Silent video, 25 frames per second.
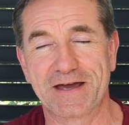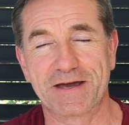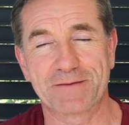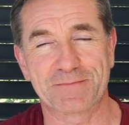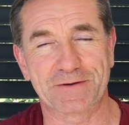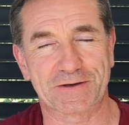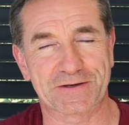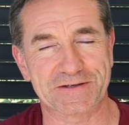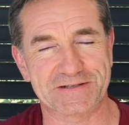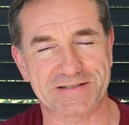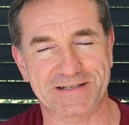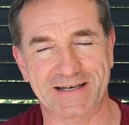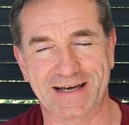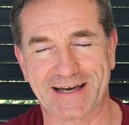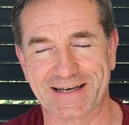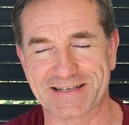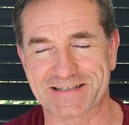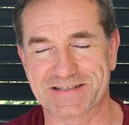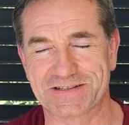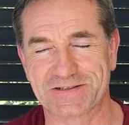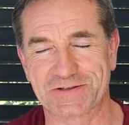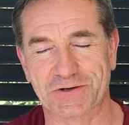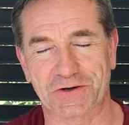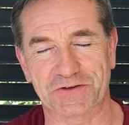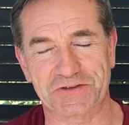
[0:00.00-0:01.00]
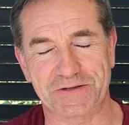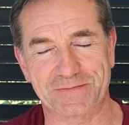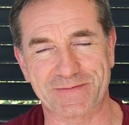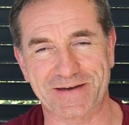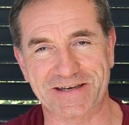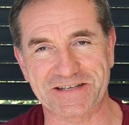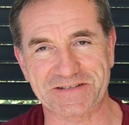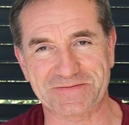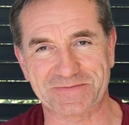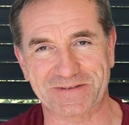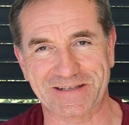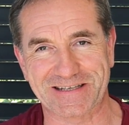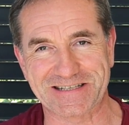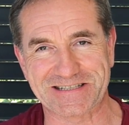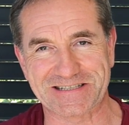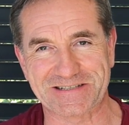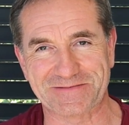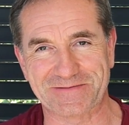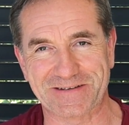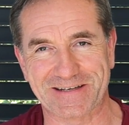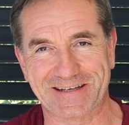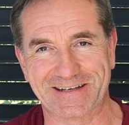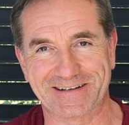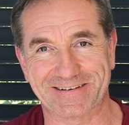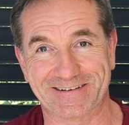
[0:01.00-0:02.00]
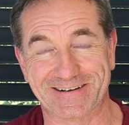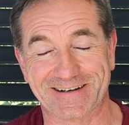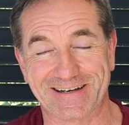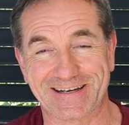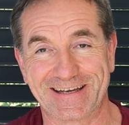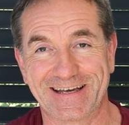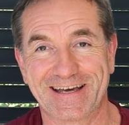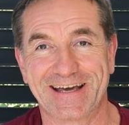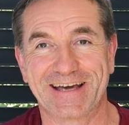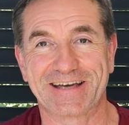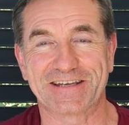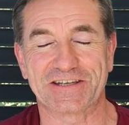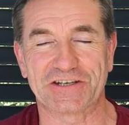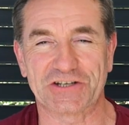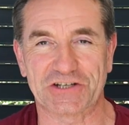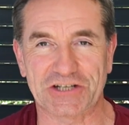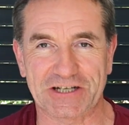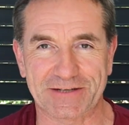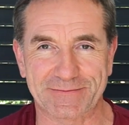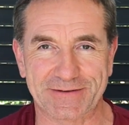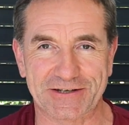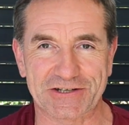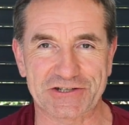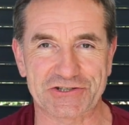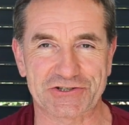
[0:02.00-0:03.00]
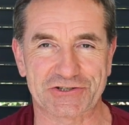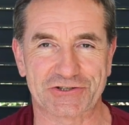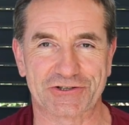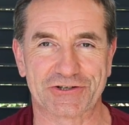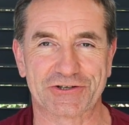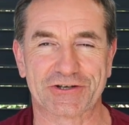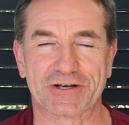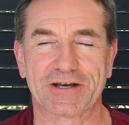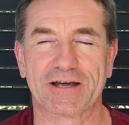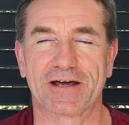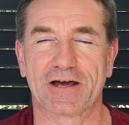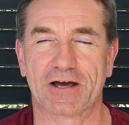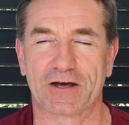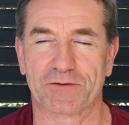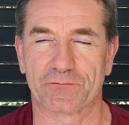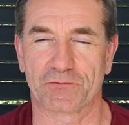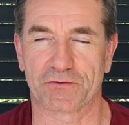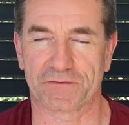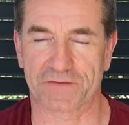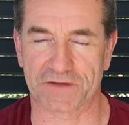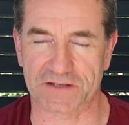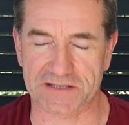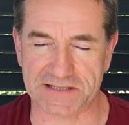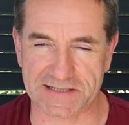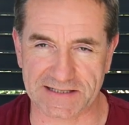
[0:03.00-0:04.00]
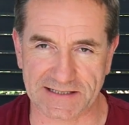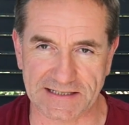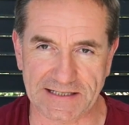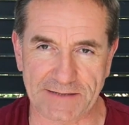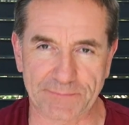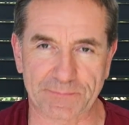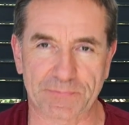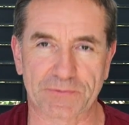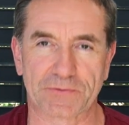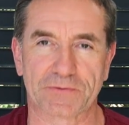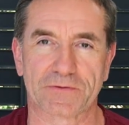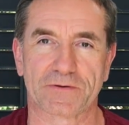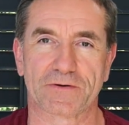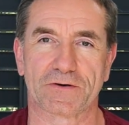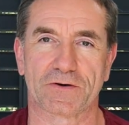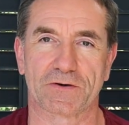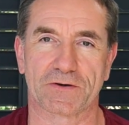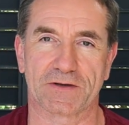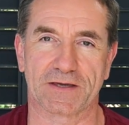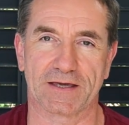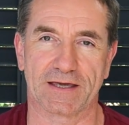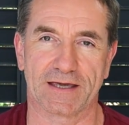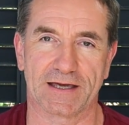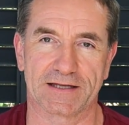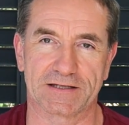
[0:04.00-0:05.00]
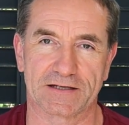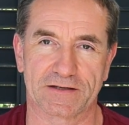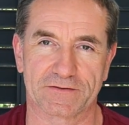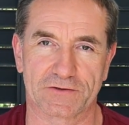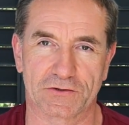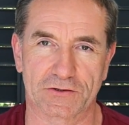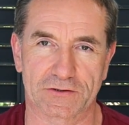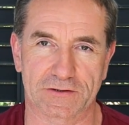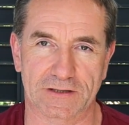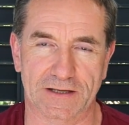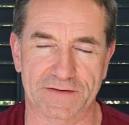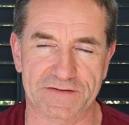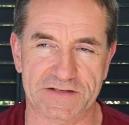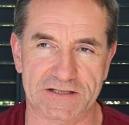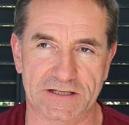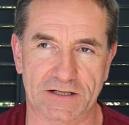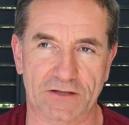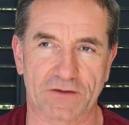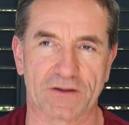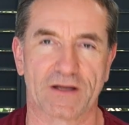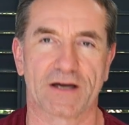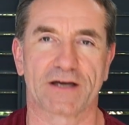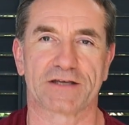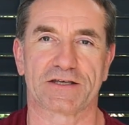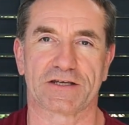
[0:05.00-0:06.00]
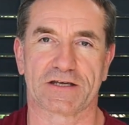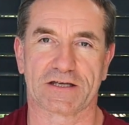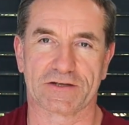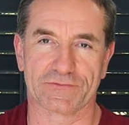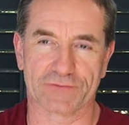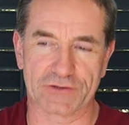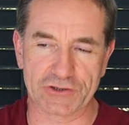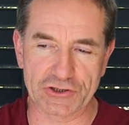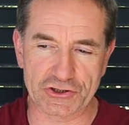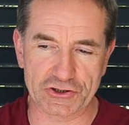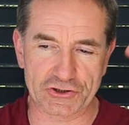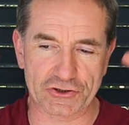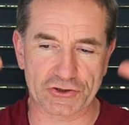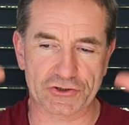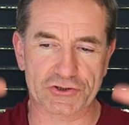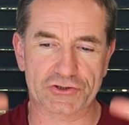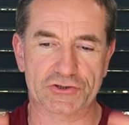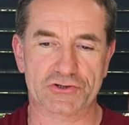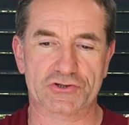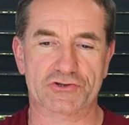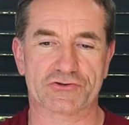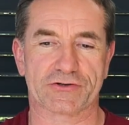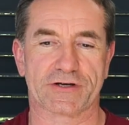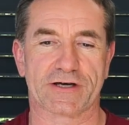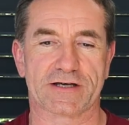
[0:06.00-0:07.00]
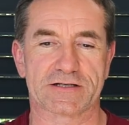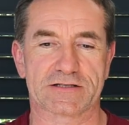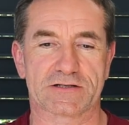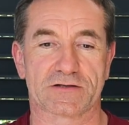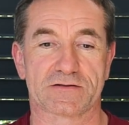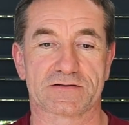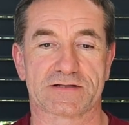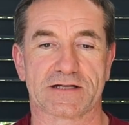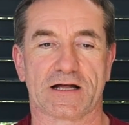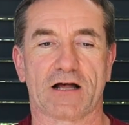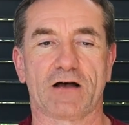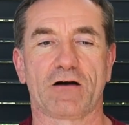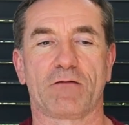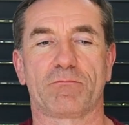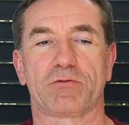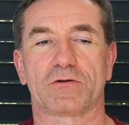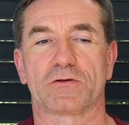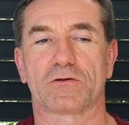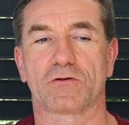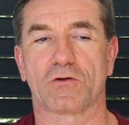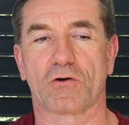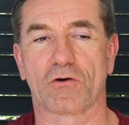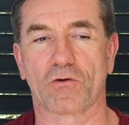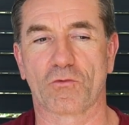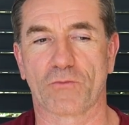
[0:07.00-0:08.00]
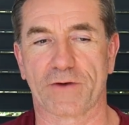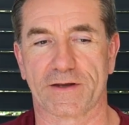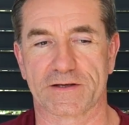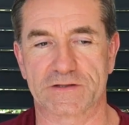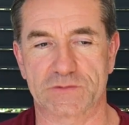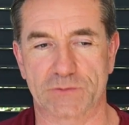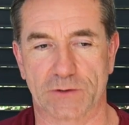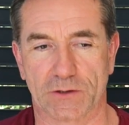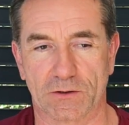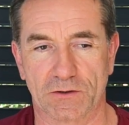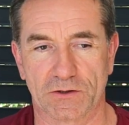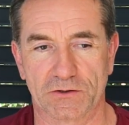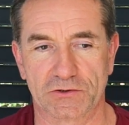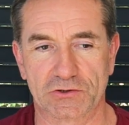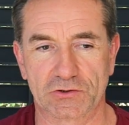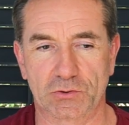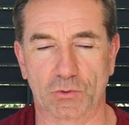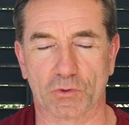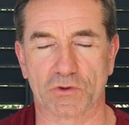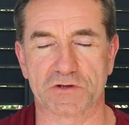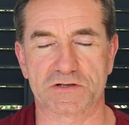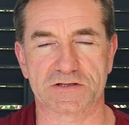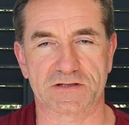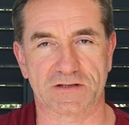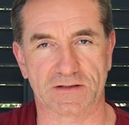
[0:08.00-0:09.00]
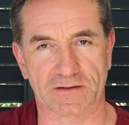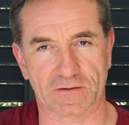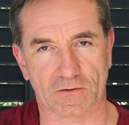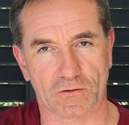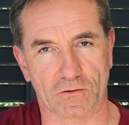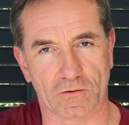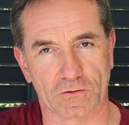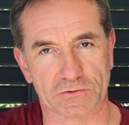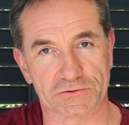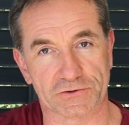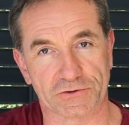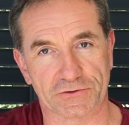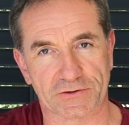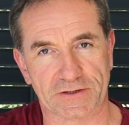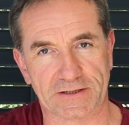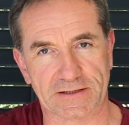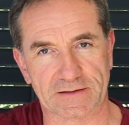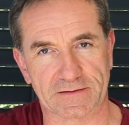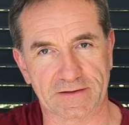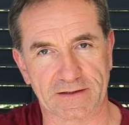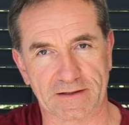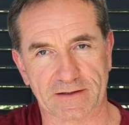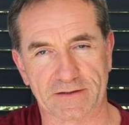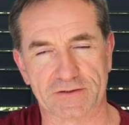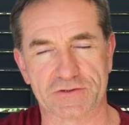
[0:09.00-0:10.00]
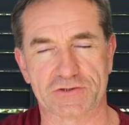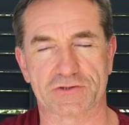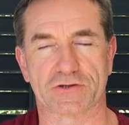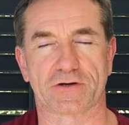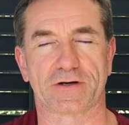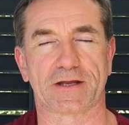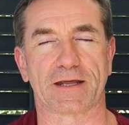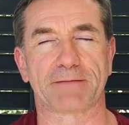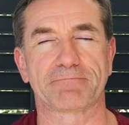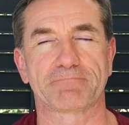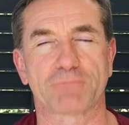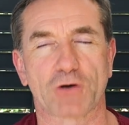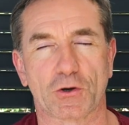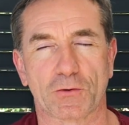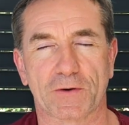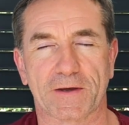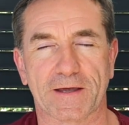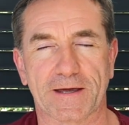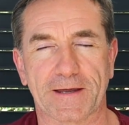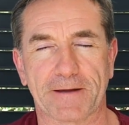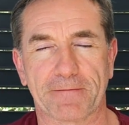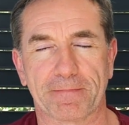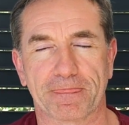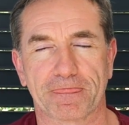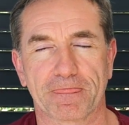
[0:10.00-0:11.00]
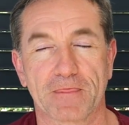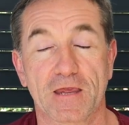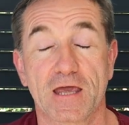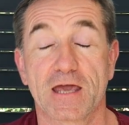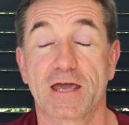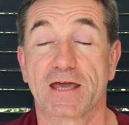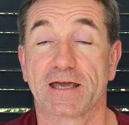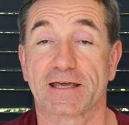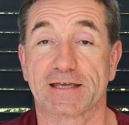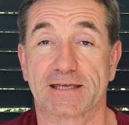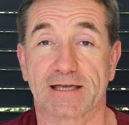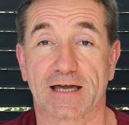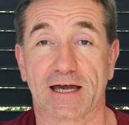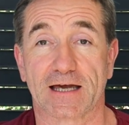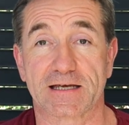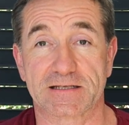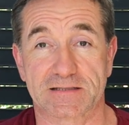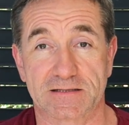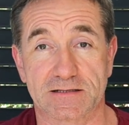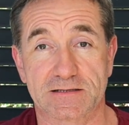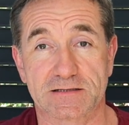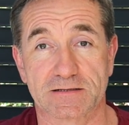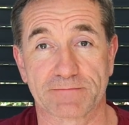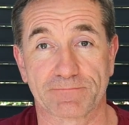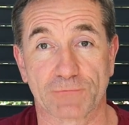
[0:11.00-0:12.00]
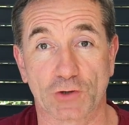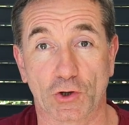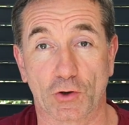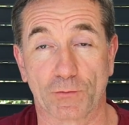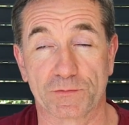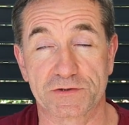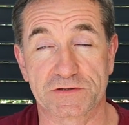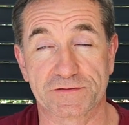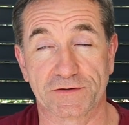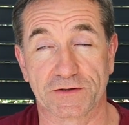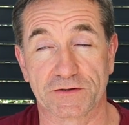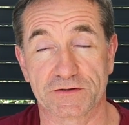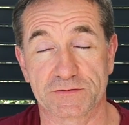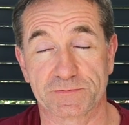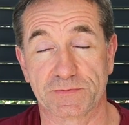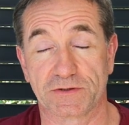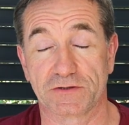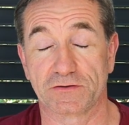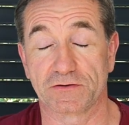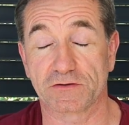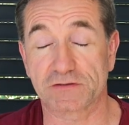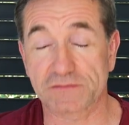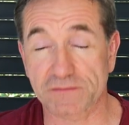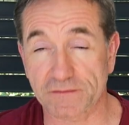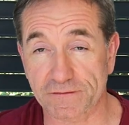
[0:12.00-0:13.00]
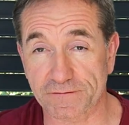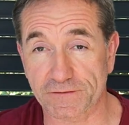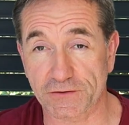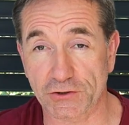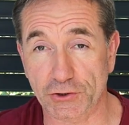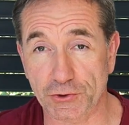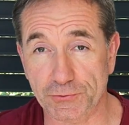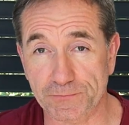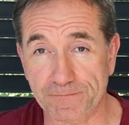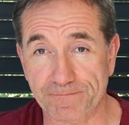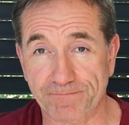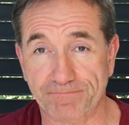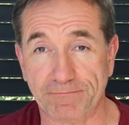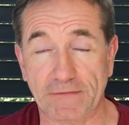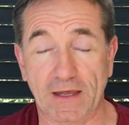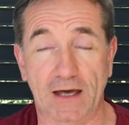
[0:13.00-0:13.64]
Because that is not the best place to be, right? You've got to make sure with the sleep, okay, and your good lifestyle, you can reduce your stress because that'll help a long way as well towards on your healing journey, okay? Guys, listen, hope this video has been useful for you.